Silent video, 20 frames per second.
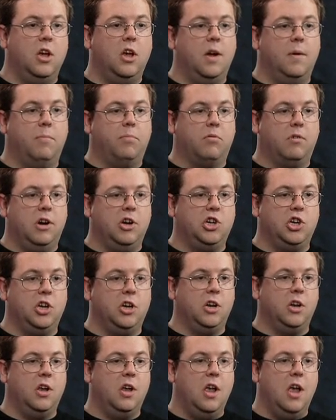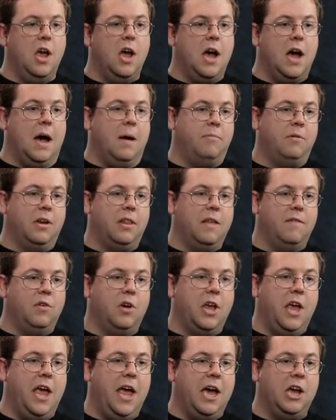compression,
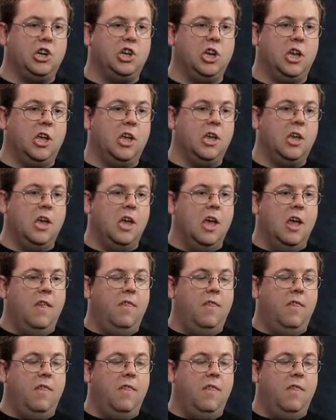object-level caching,